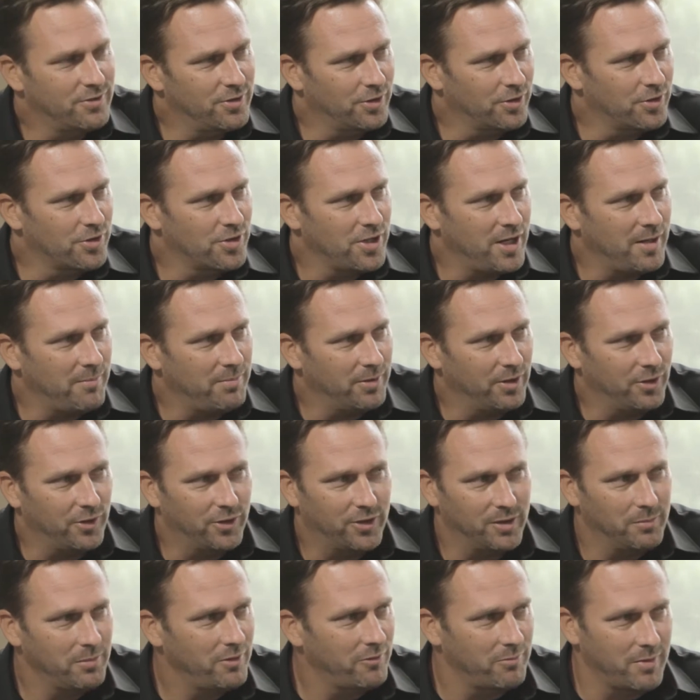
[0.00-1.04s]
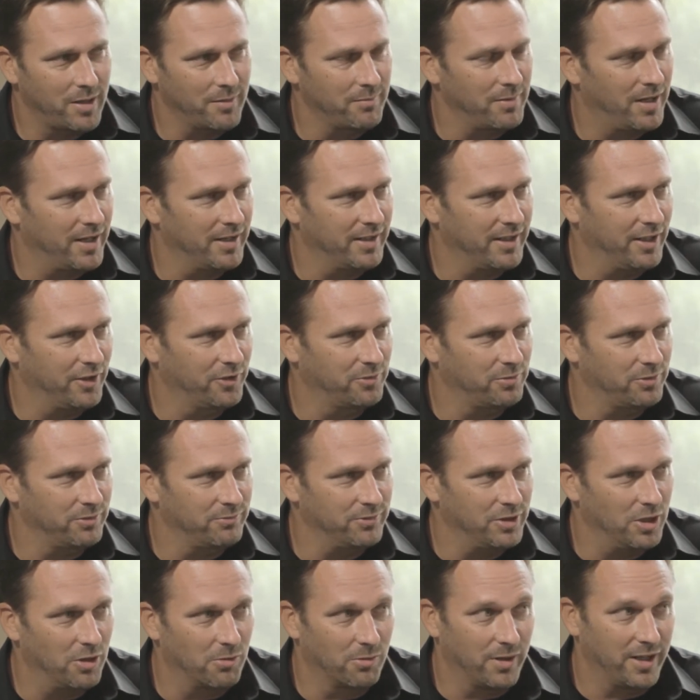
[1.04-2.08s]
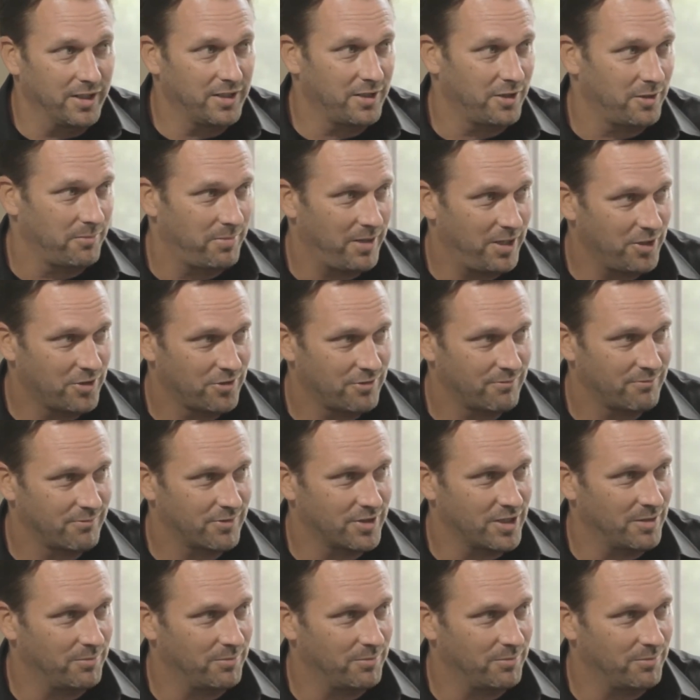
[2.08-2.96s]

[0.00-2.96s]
took shape, because some of them, I guess, would go right to the patient,